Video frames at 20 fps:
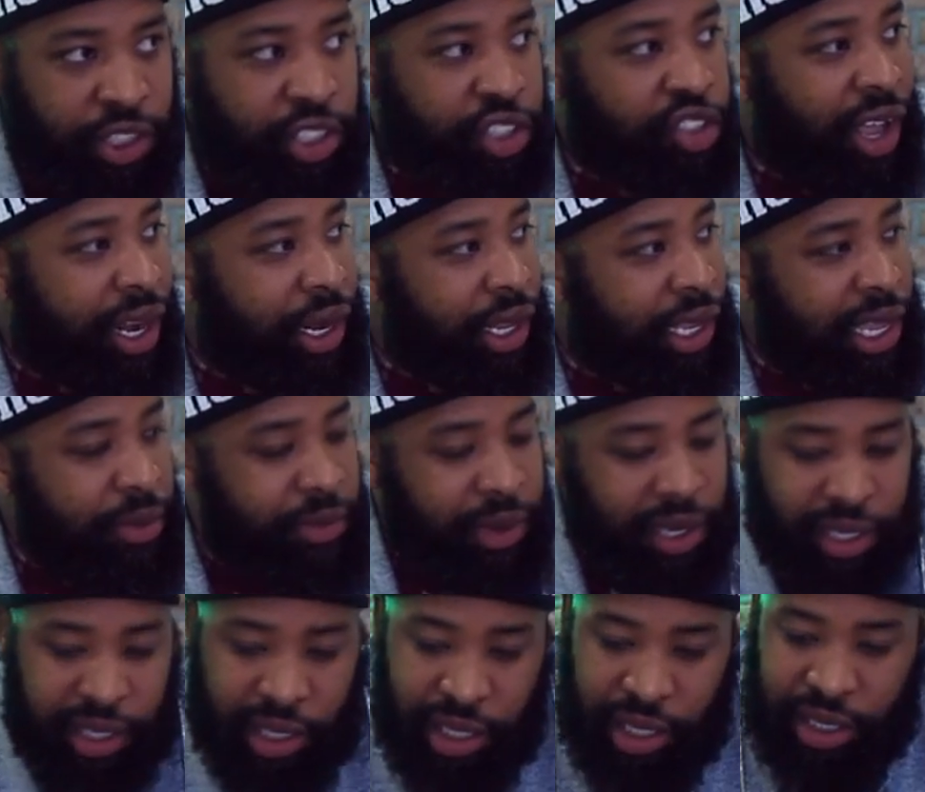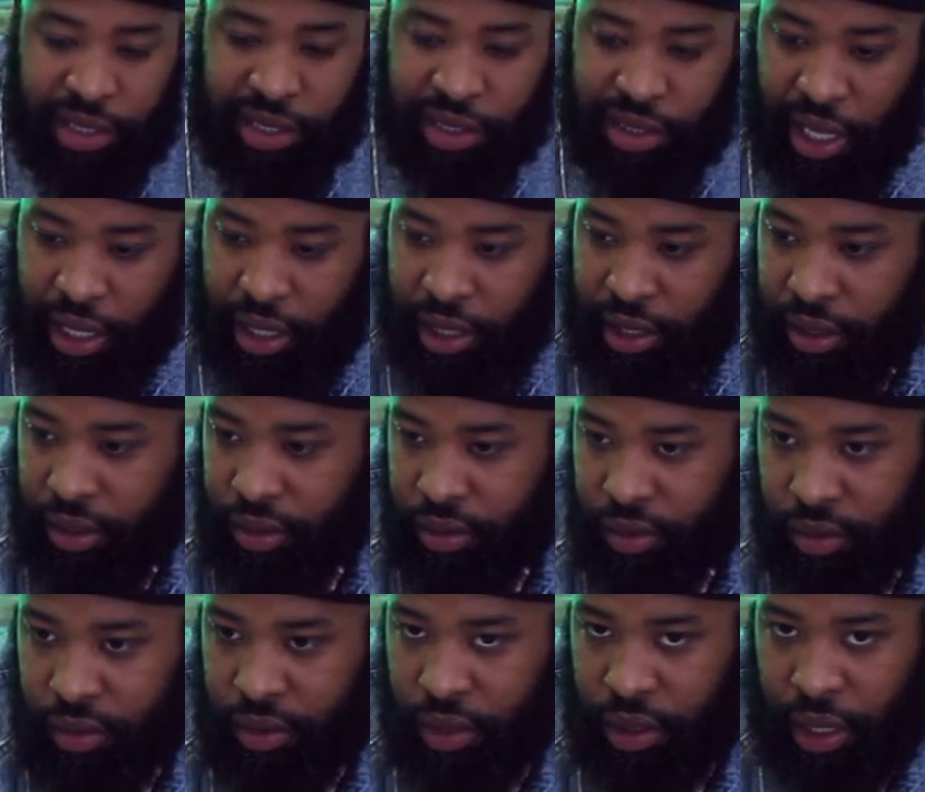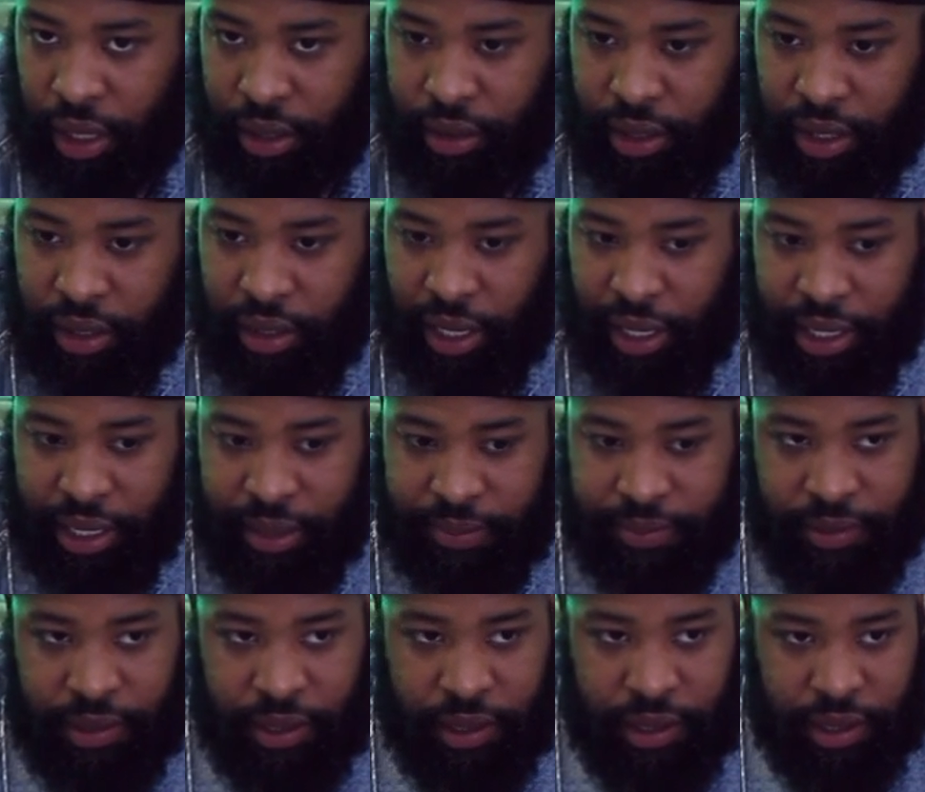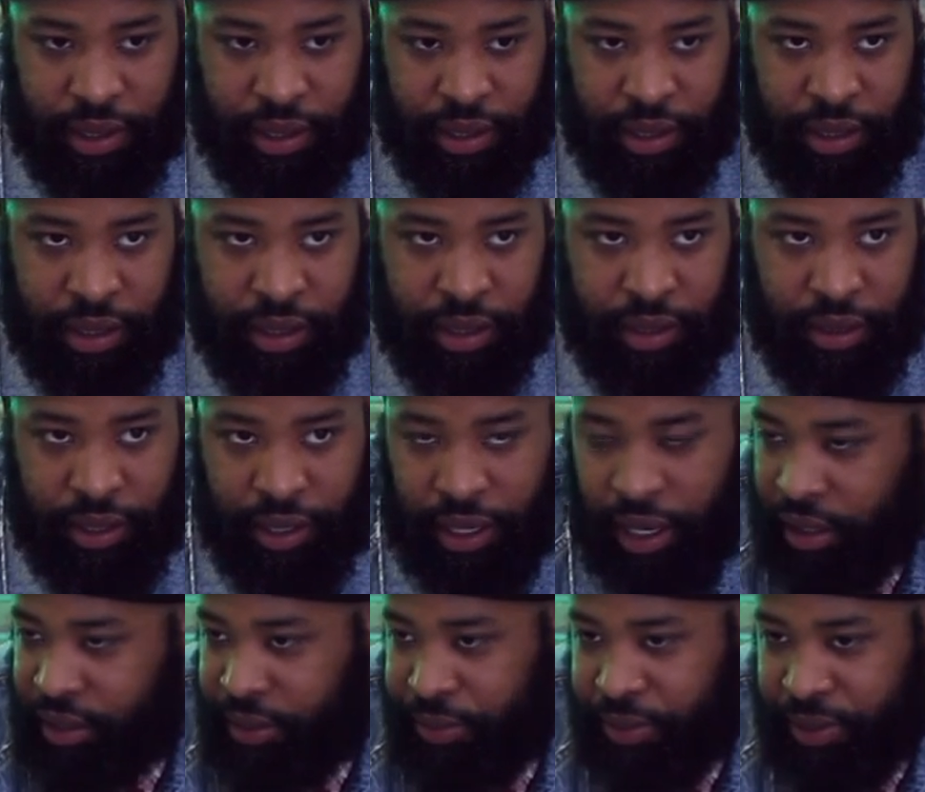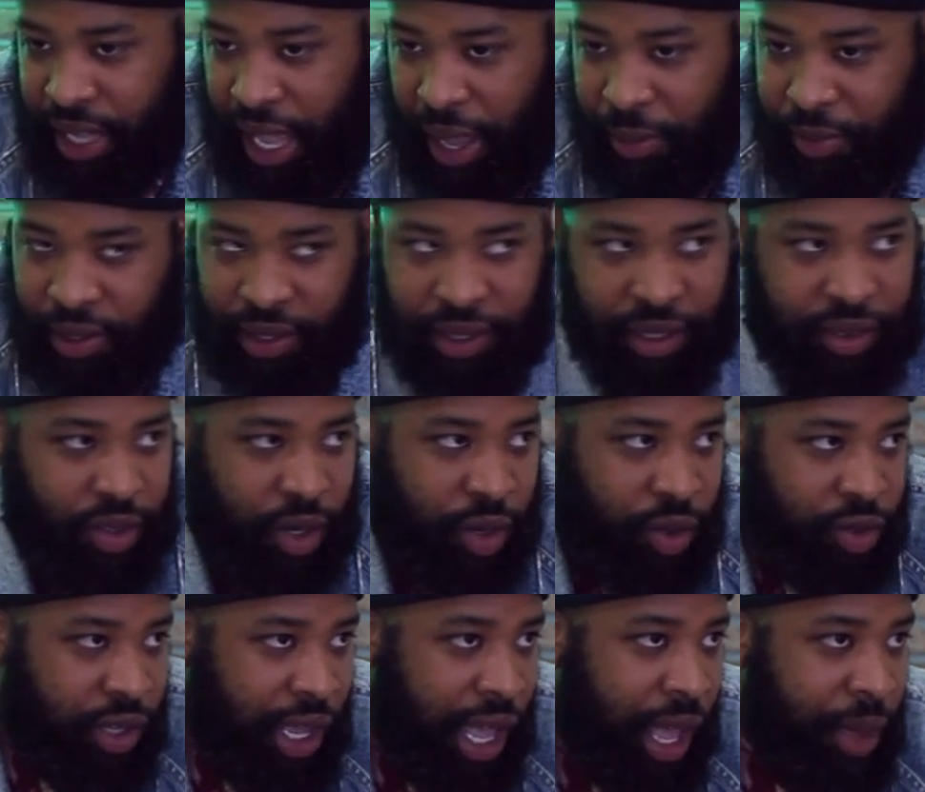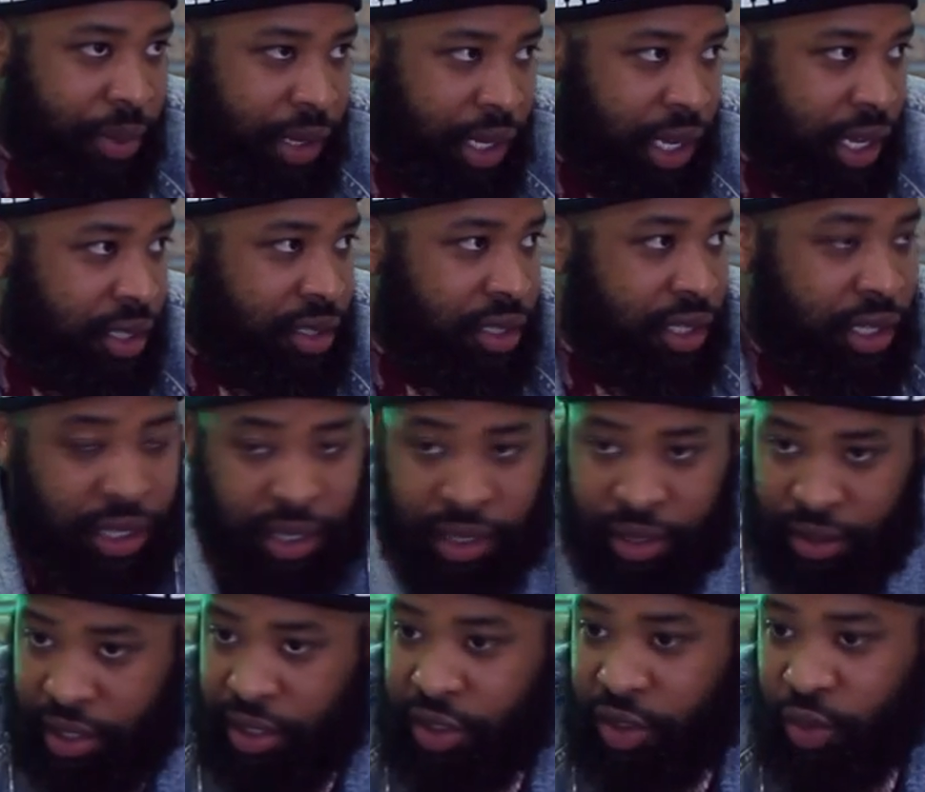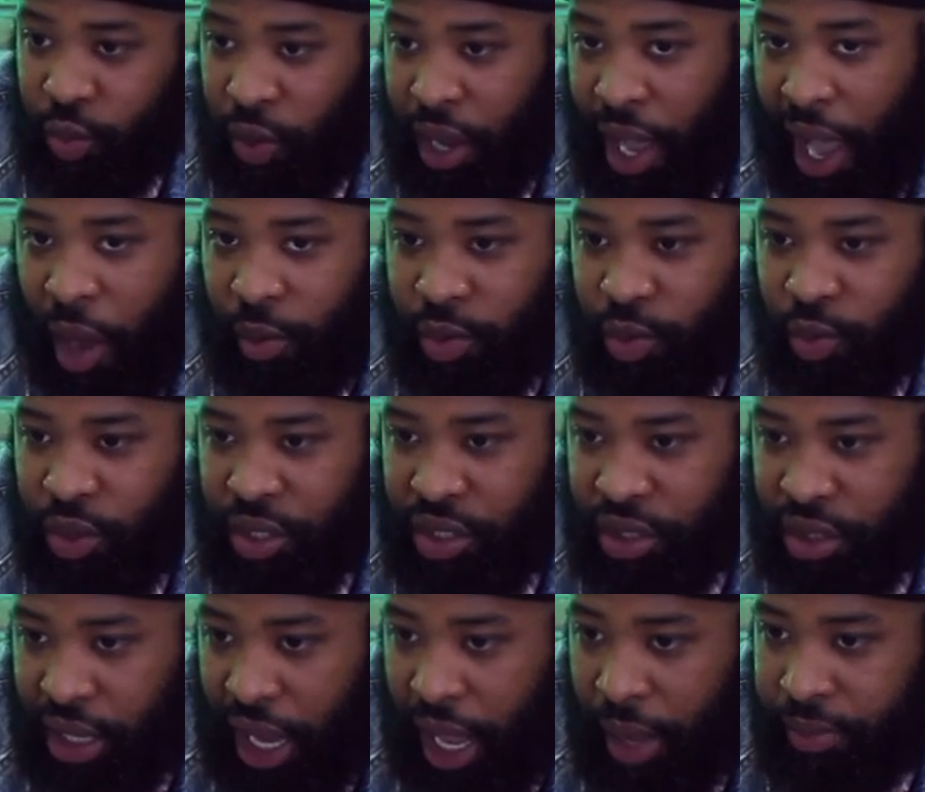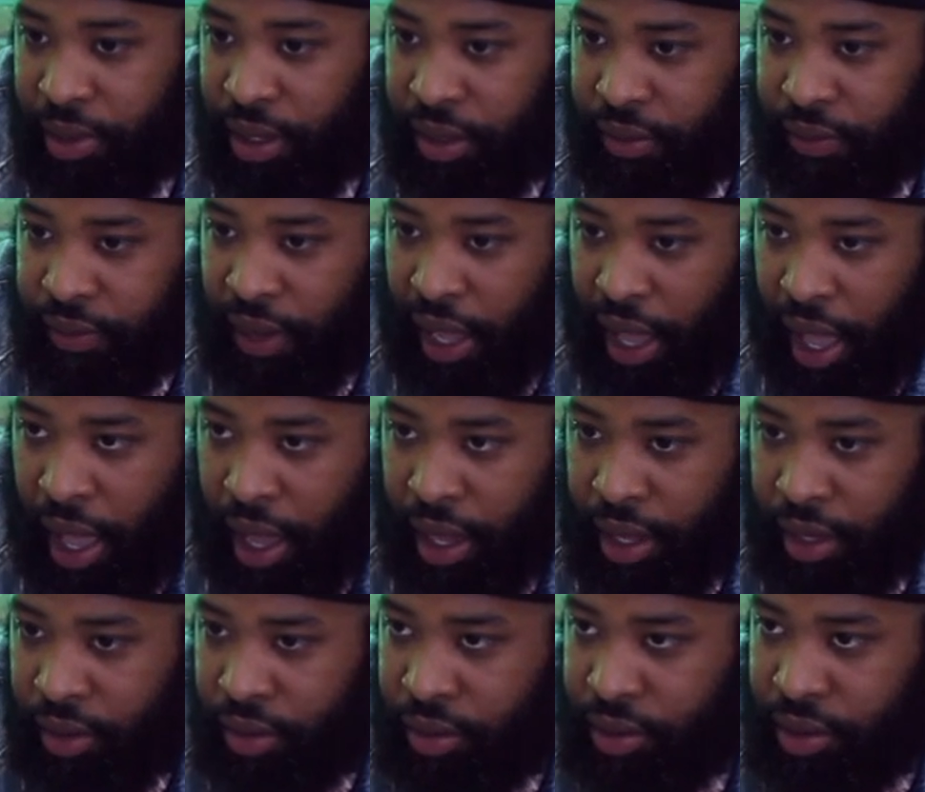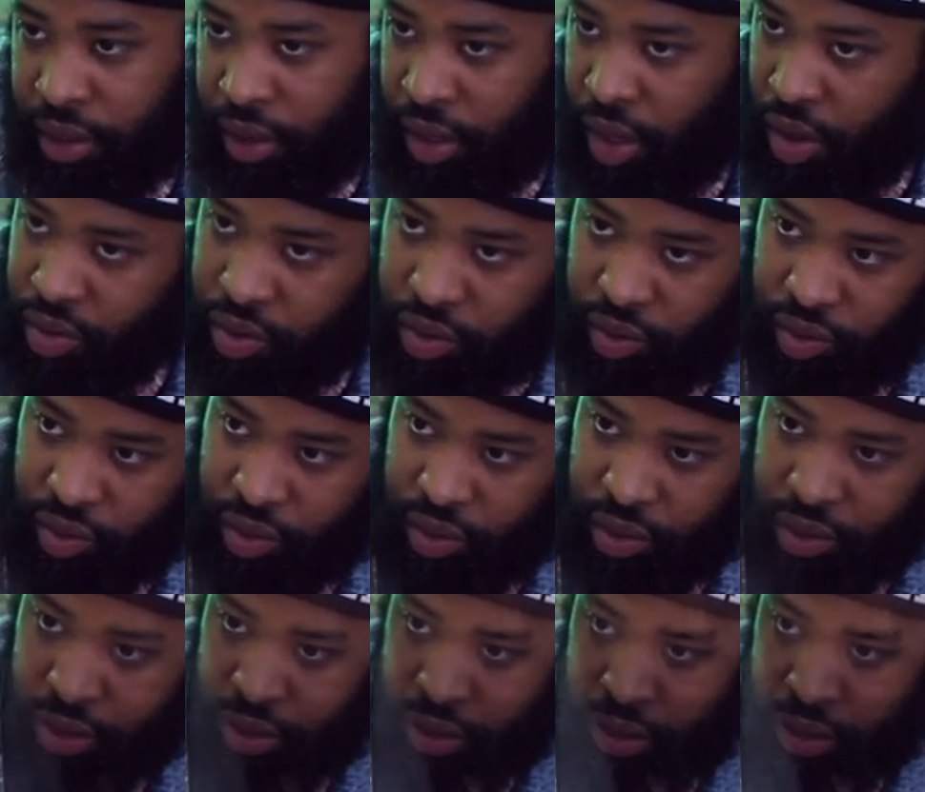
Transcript: we just try to keep a clean aesthetic, and I think that keeps the customers happy, and that's also happy because this is where I would want to shop if I didn't own the store.